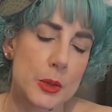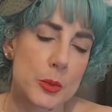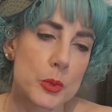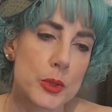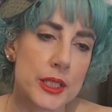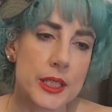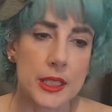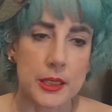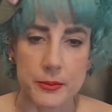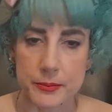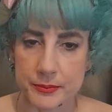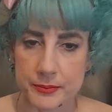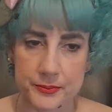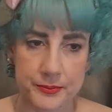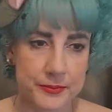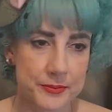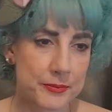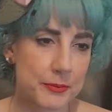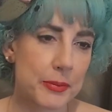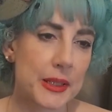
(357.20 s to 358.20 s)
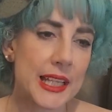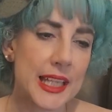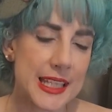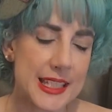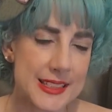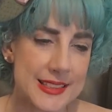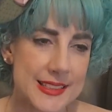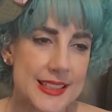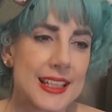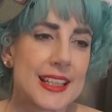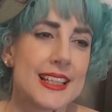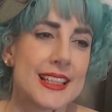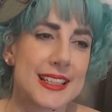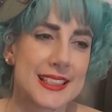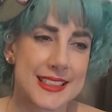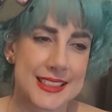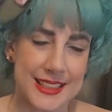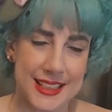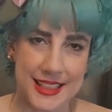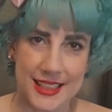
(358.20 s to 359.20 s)
we placed
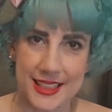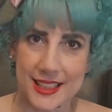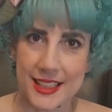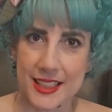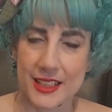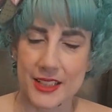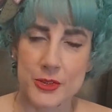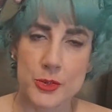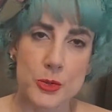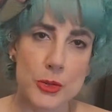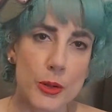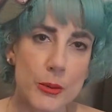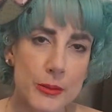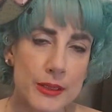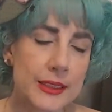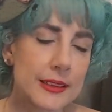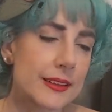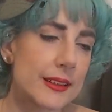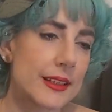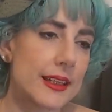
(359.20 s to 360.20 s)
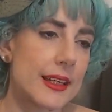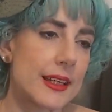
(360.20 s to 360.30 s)
the drawing